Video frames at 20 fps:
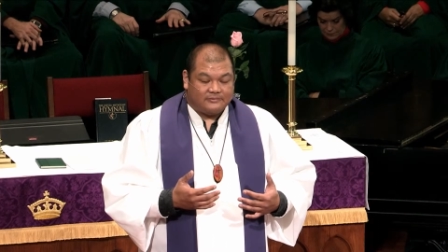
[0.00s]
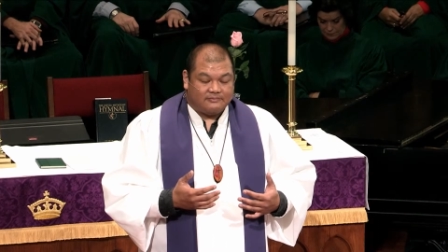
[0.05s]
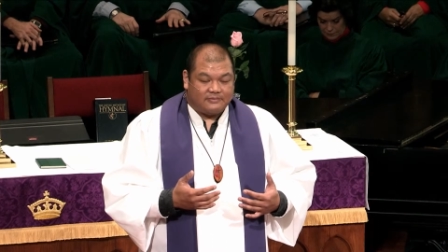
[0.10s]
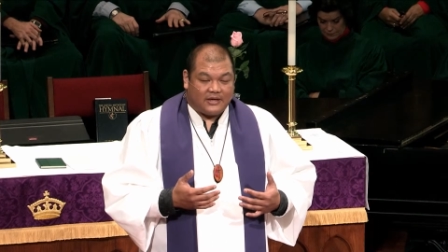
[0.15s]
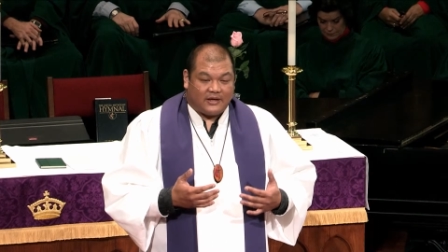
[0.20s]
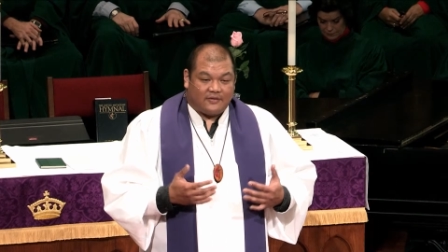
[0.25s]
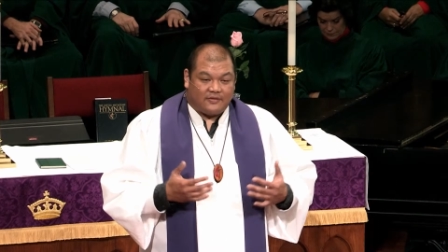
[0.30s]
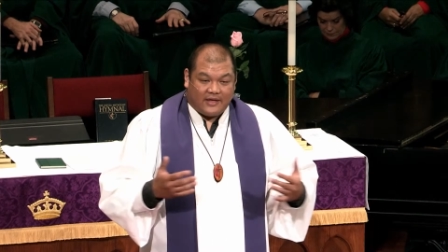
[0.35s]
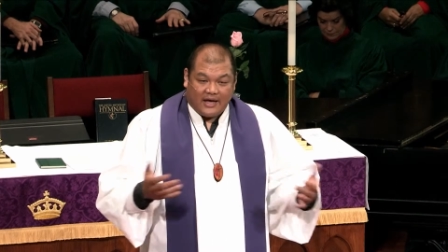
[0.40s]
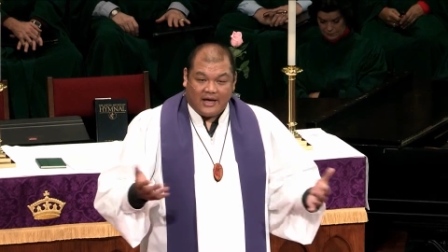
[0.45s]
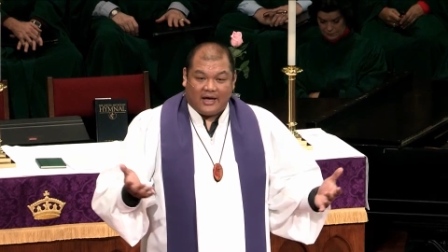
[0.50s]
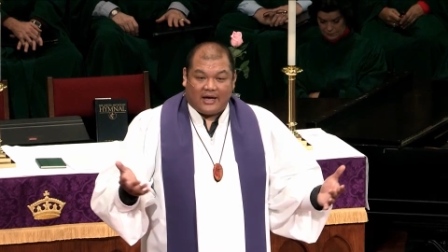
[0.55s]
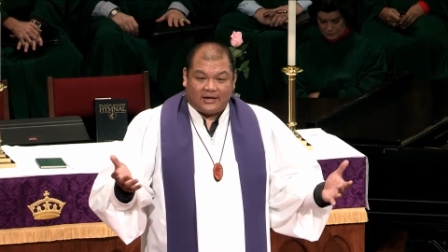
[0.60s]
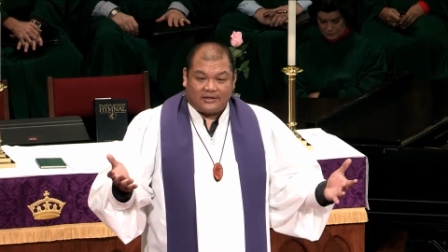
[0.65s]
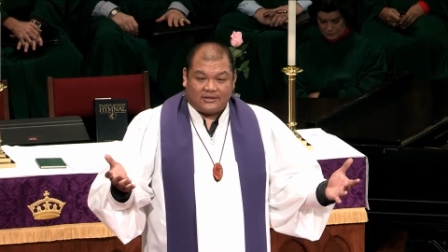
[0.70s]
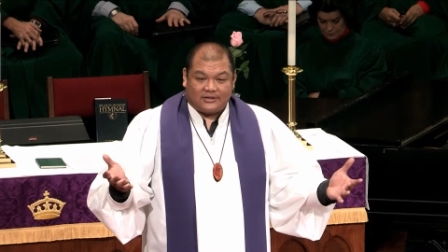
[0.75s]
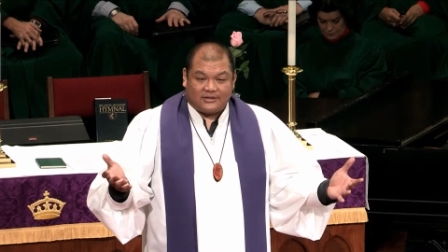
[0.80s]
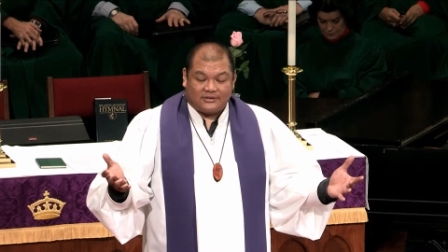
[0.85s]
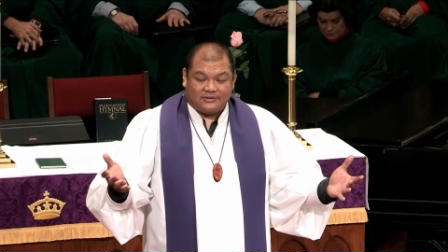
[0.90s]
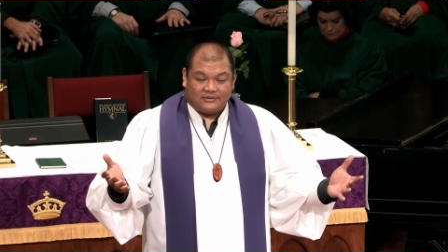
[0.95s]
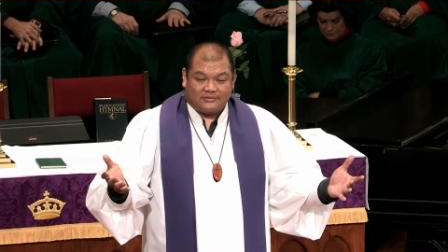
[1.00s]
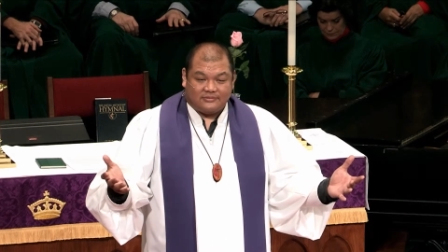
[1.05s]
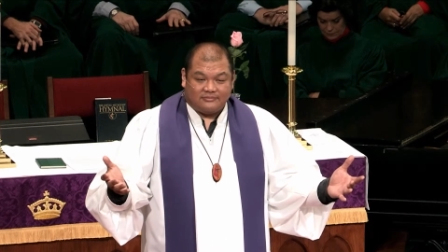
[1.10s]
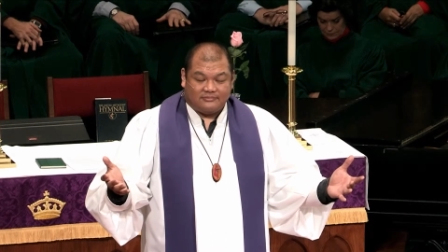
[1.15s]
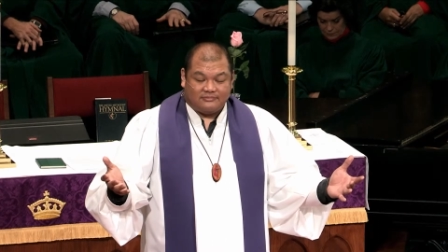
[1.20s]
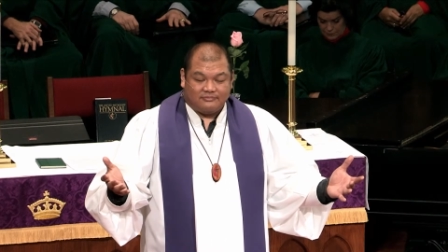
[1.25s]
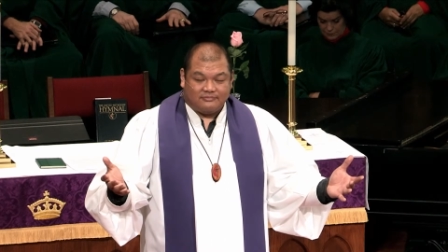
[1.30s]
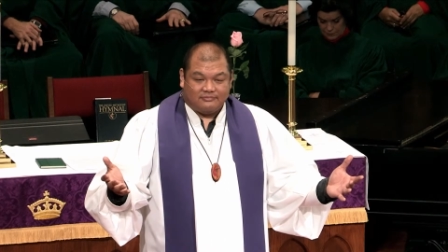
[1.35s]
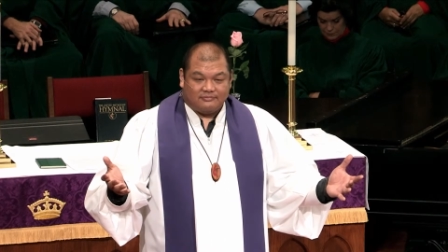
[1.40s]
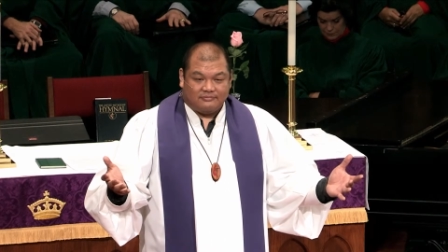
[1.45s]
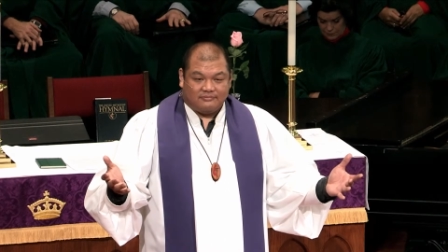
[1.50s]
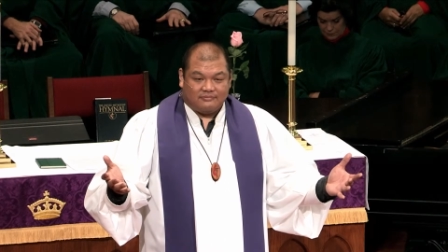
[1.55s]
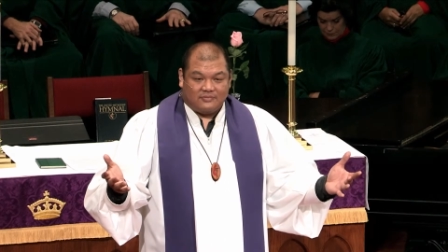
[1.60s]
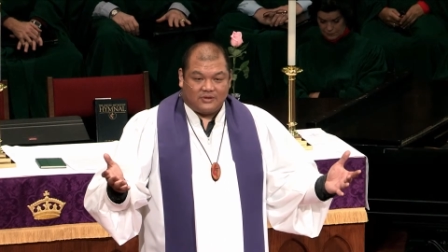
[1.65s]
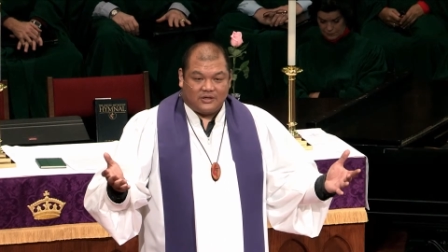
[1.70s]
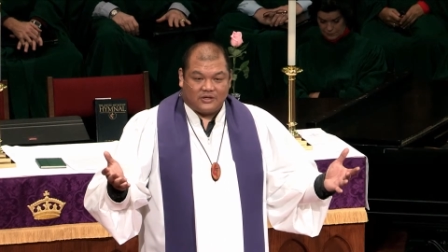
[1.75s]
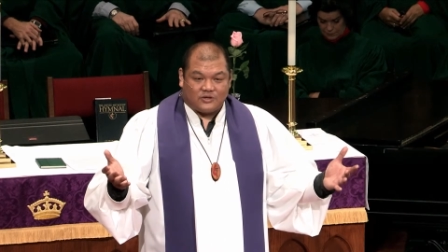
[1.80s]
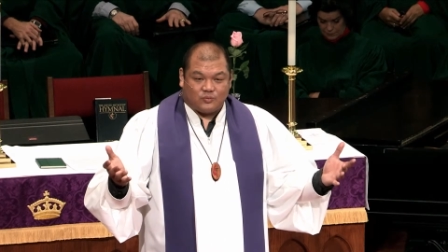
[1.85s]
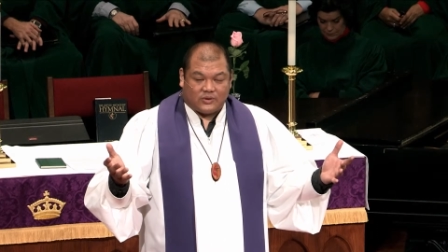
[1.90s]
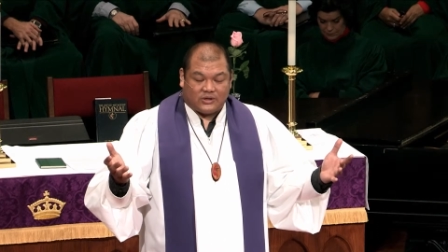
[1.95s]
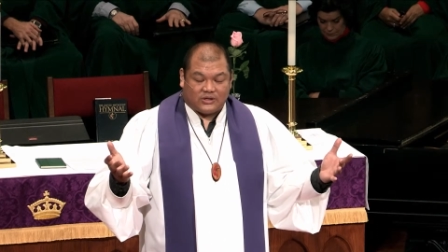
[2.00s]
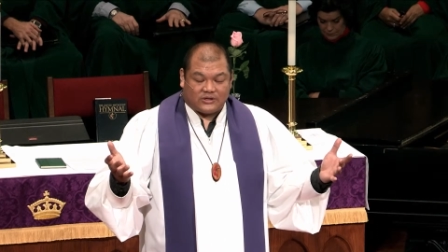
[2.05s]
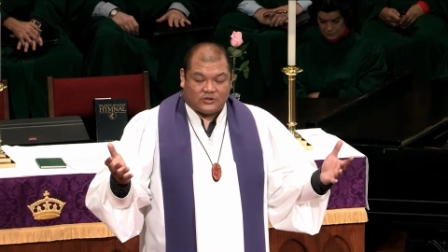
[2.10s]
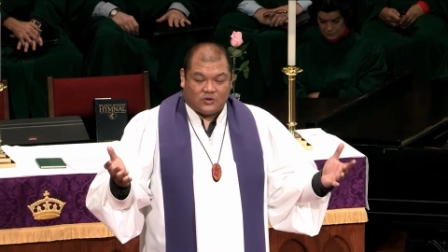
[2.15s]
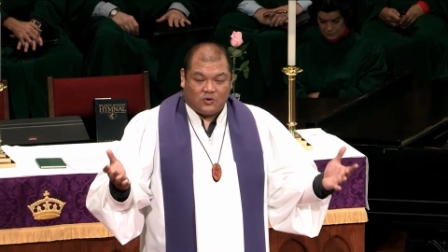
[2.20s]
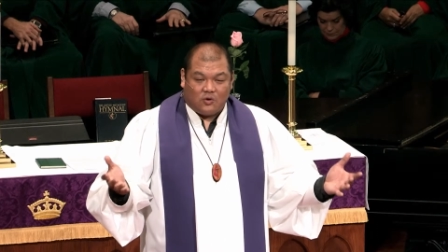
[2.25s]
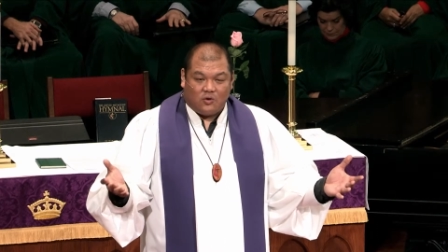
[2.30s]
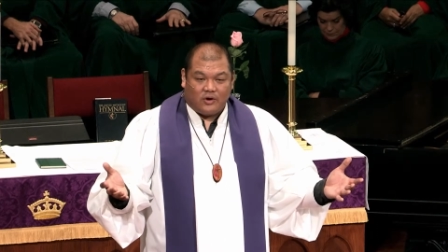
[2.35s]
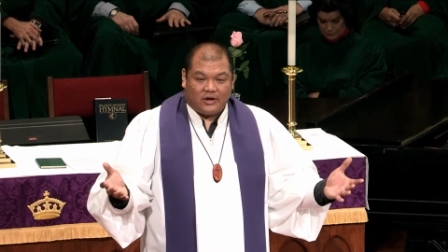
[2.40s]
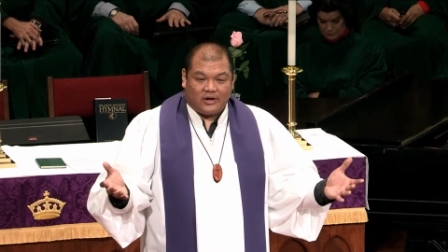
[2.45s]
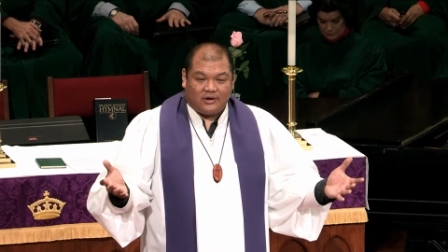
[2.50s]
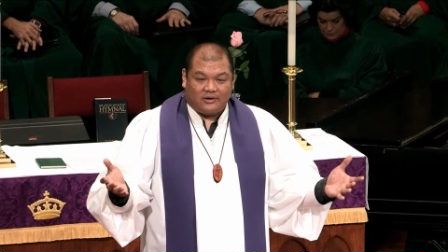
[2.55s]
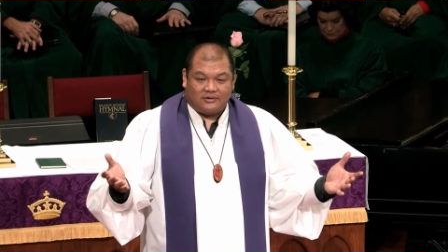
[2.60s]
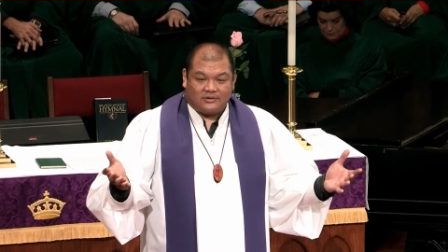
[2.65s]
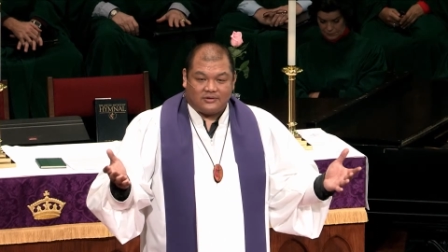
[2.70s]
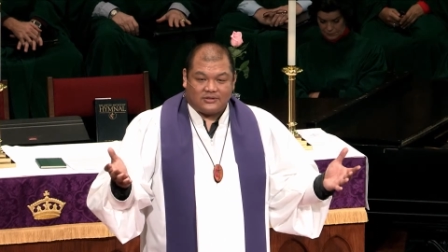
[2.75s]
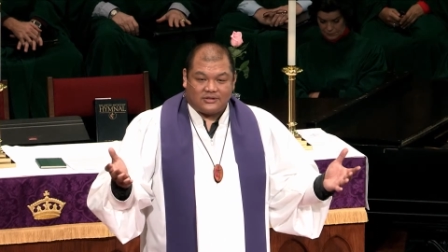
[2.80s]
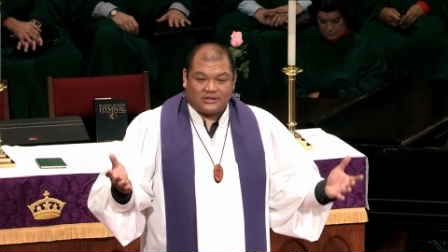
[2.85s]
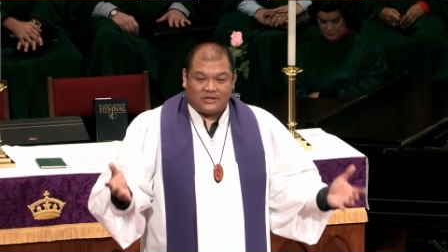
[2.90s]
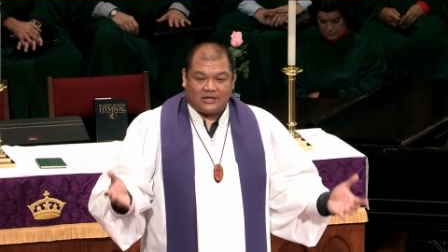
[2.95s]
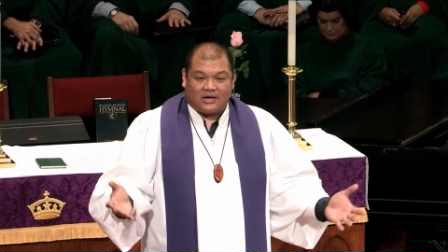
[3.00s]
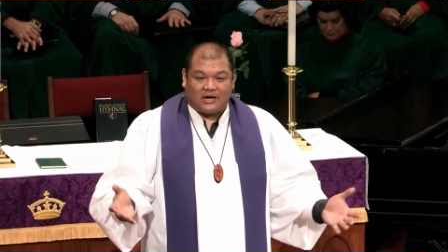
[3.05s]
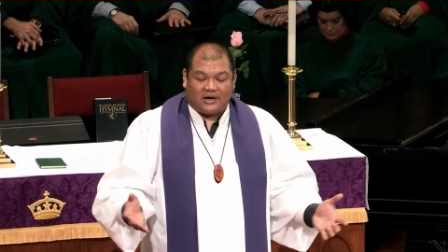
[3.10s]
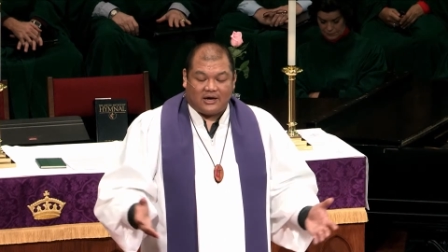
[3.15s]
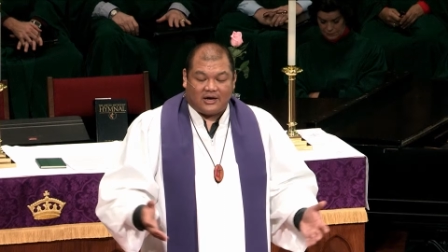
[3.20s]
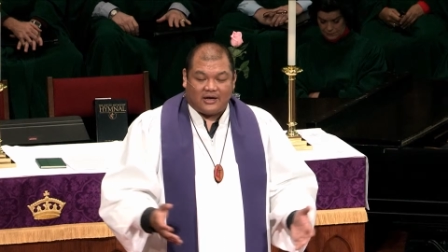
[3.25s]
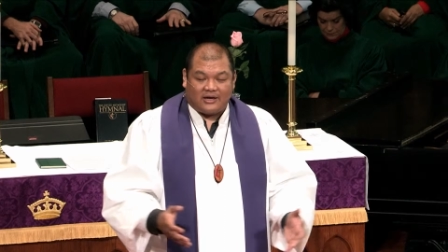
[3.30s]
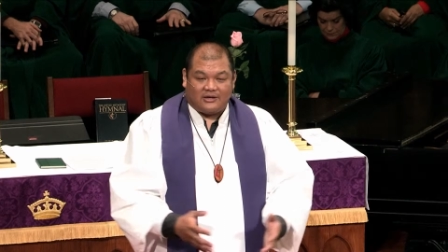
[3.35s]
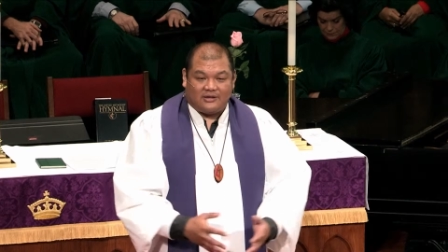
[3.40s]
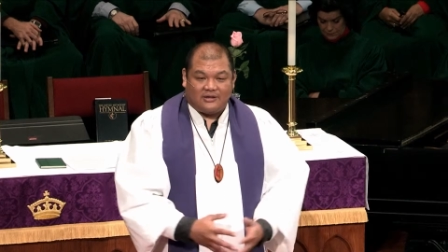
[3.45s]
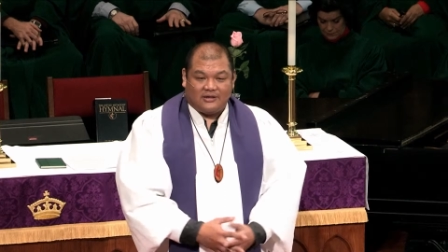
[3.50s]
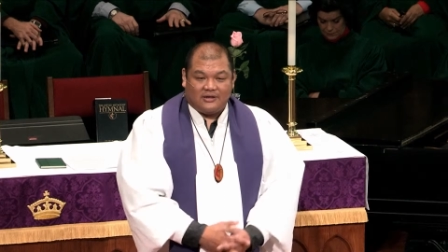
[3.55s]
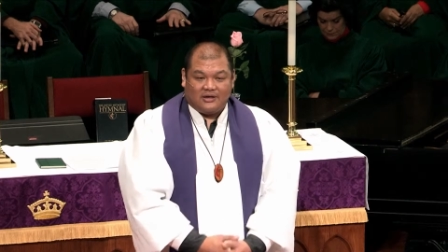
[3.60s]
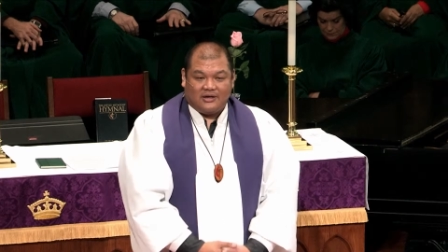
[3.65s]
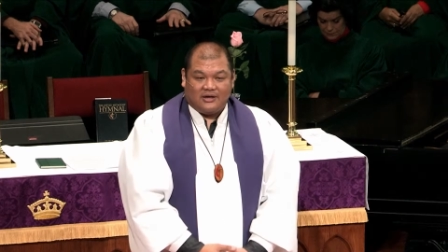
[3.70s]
And that is what is going to guide